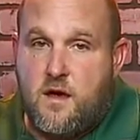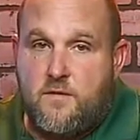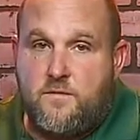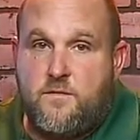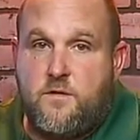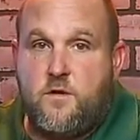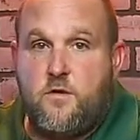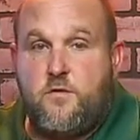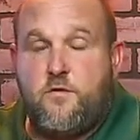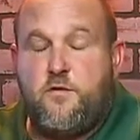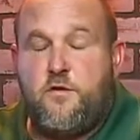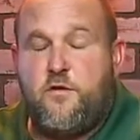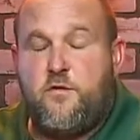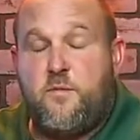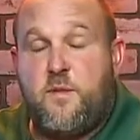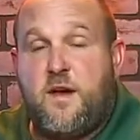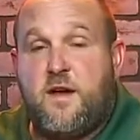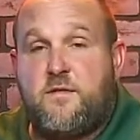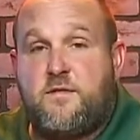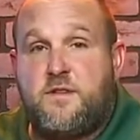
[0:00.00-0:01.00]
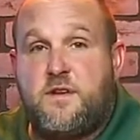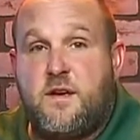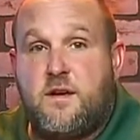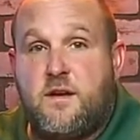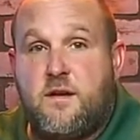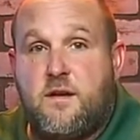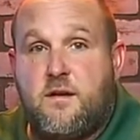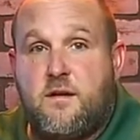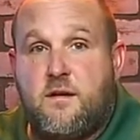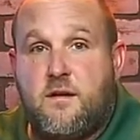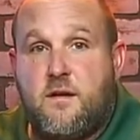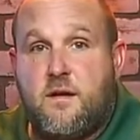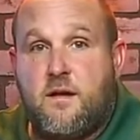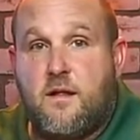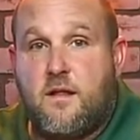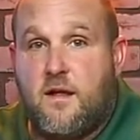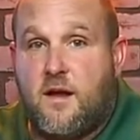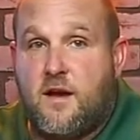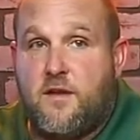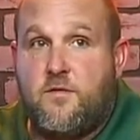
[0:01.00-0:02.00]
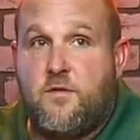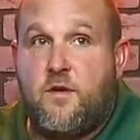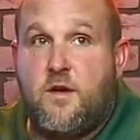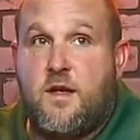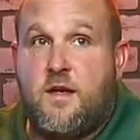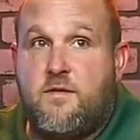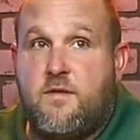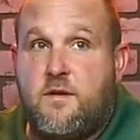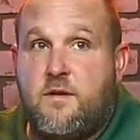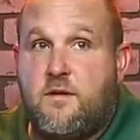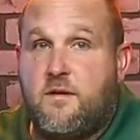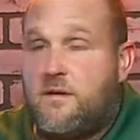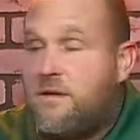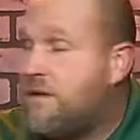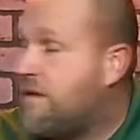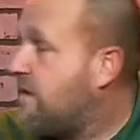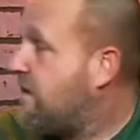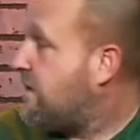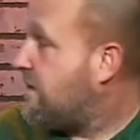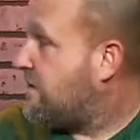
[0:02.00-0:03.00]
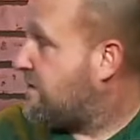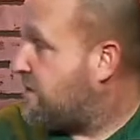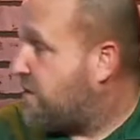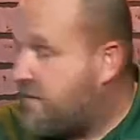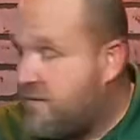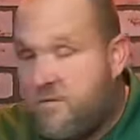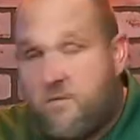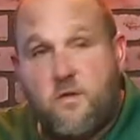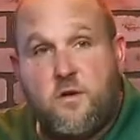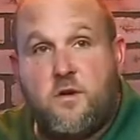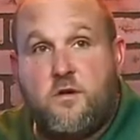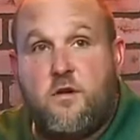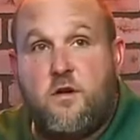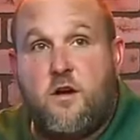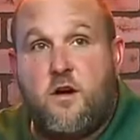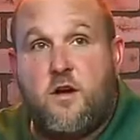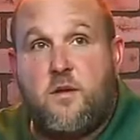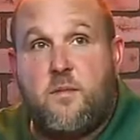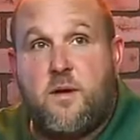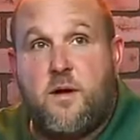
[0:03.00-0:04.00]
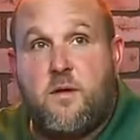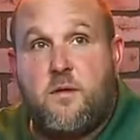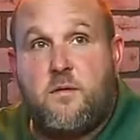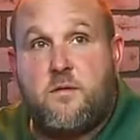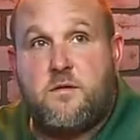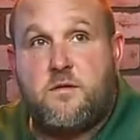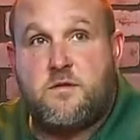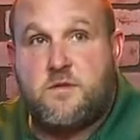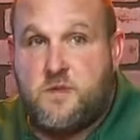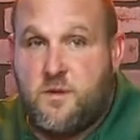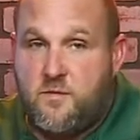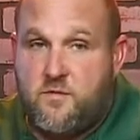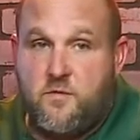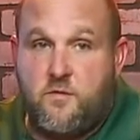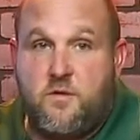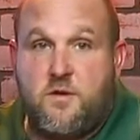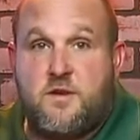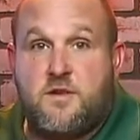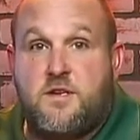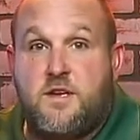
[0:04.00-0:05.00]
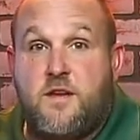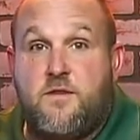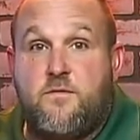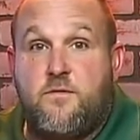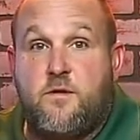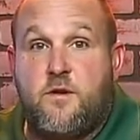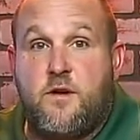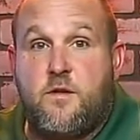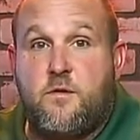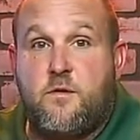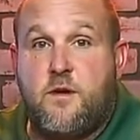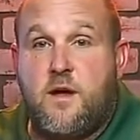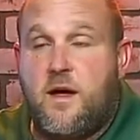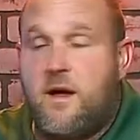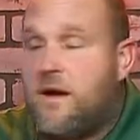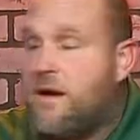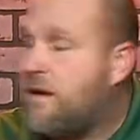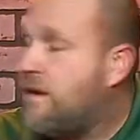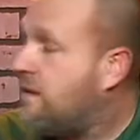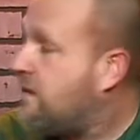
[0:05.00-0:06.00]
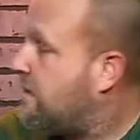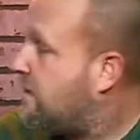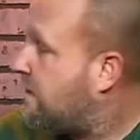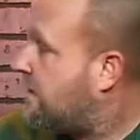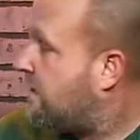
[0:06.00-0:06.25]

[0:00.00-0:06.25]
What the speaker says: A few of you may have seen it, a lot of you haven't. Some of it we're gonna talk about, some of it we're gonna save for another day.